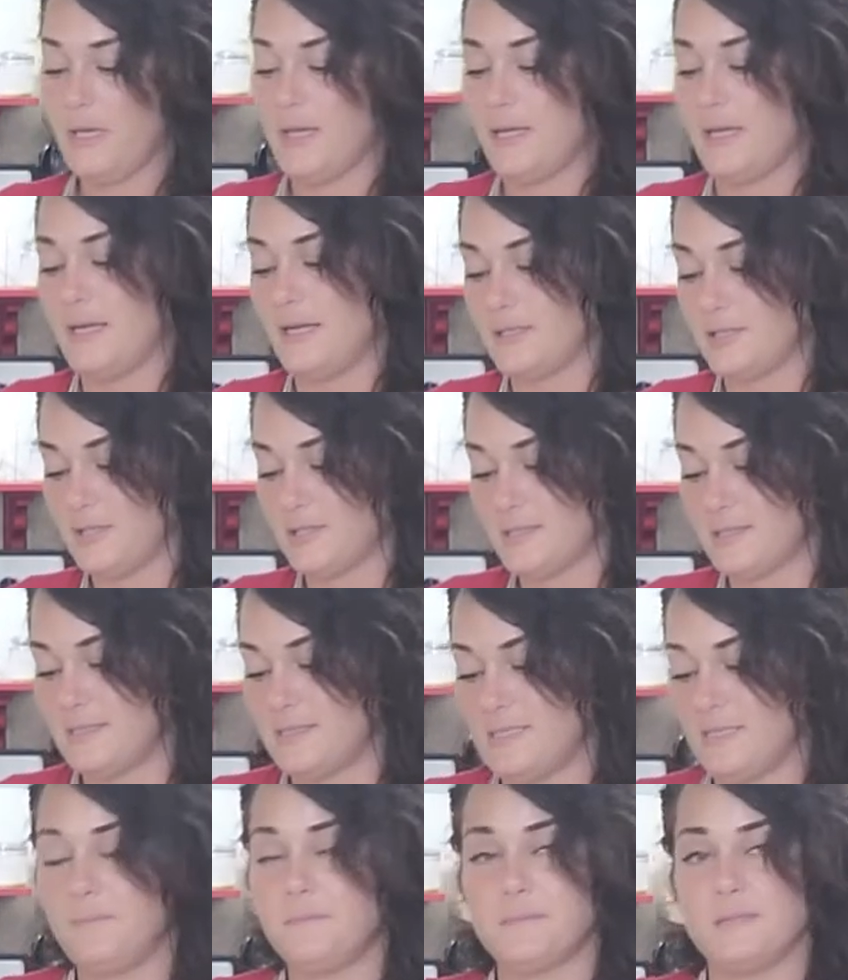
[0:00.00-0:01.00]
and I just
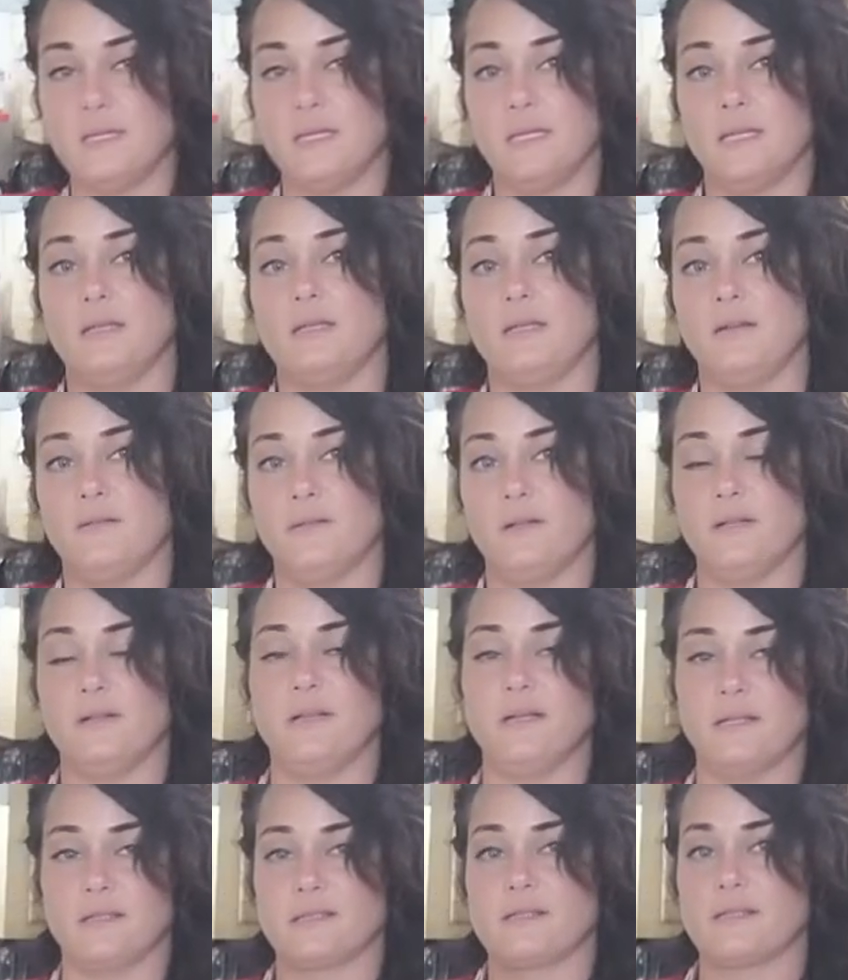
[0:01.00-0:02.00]
dipped the end of it in
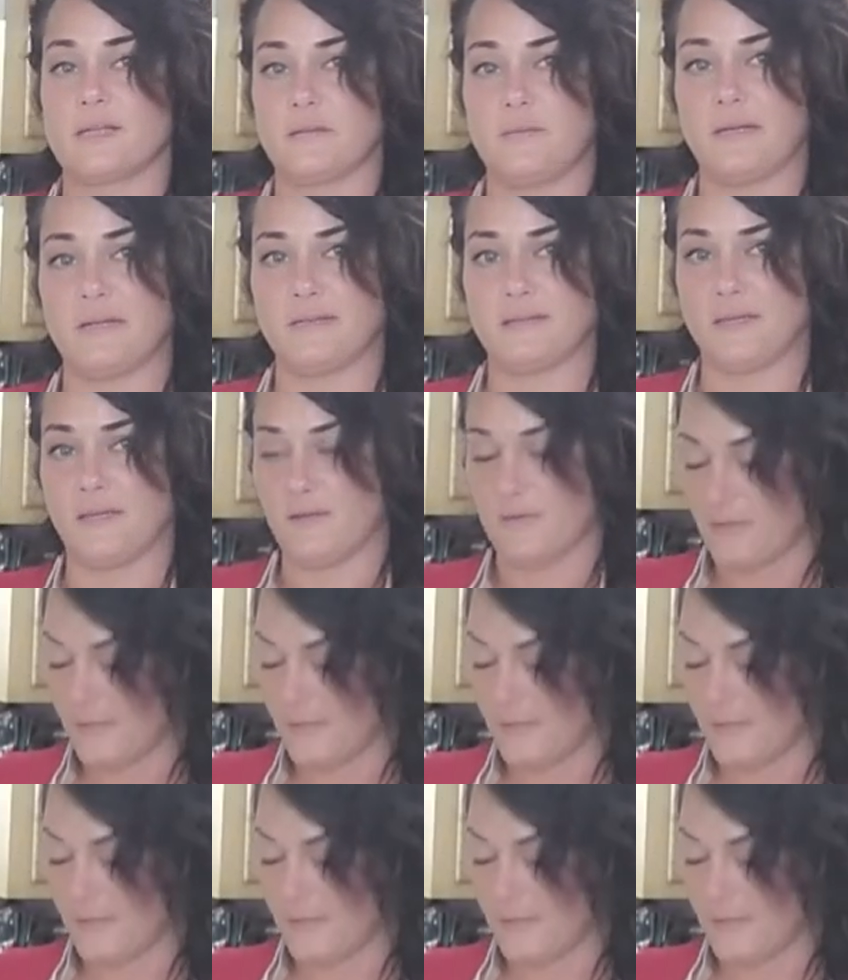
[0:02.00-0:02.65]
there and stuck it back together